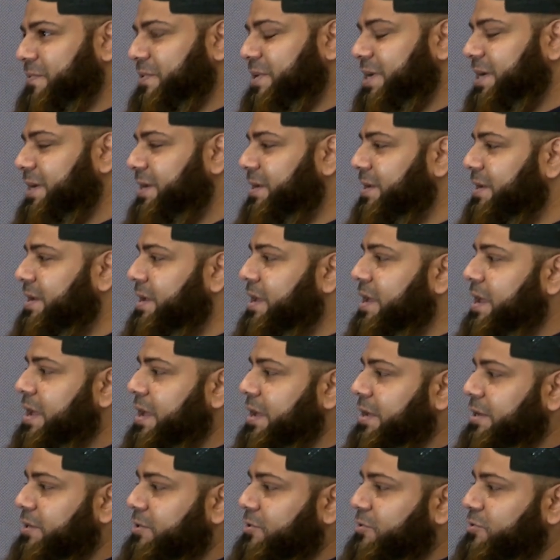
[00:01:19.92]
Right?
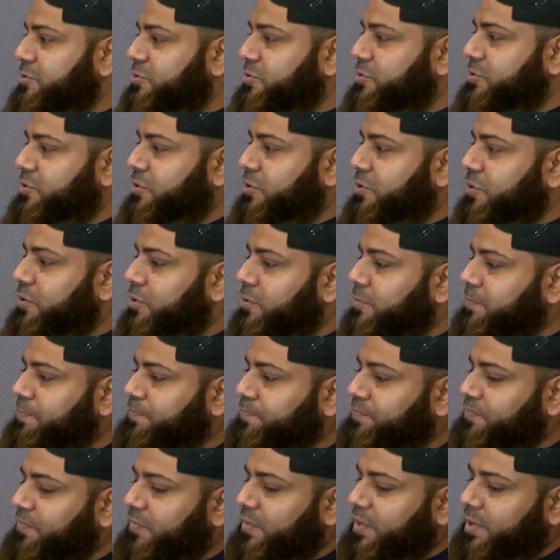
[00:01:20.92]
So,
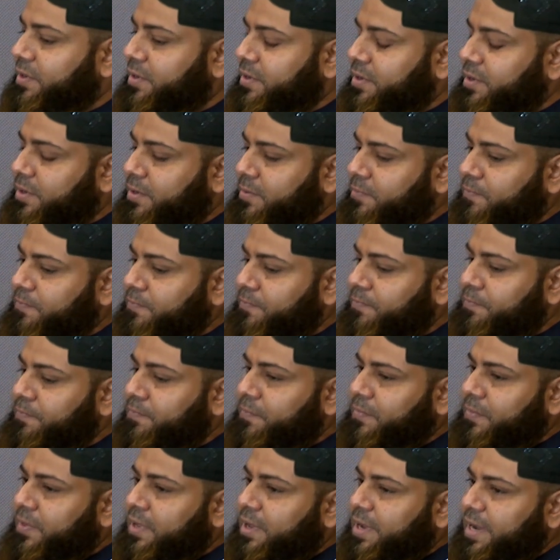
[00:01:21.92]

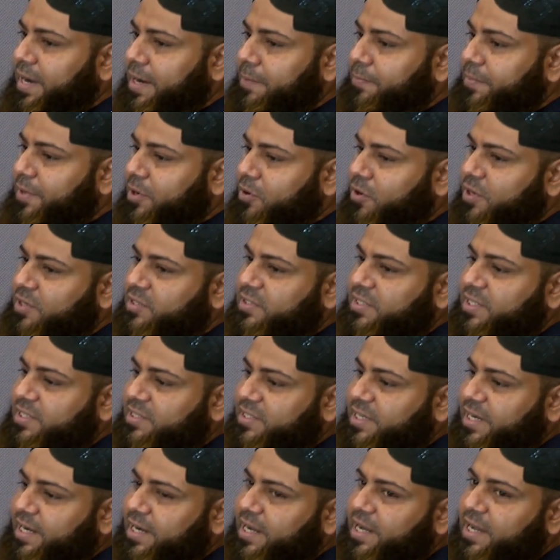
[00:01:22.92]
and because
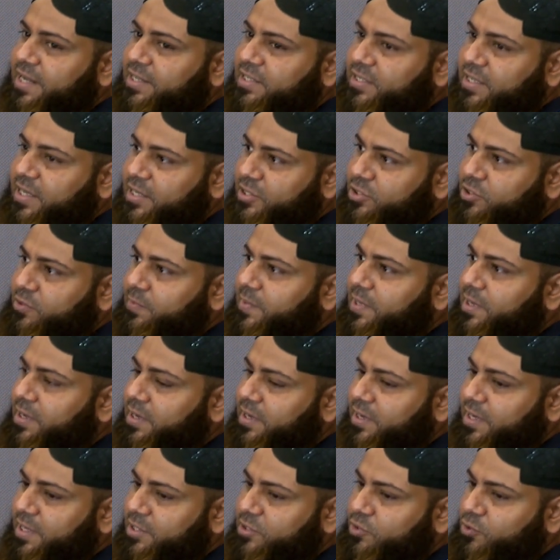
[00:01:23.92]
this data is
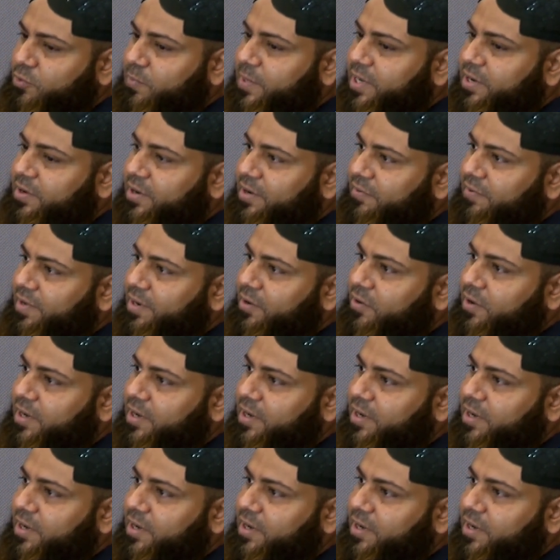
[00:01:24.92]
generated,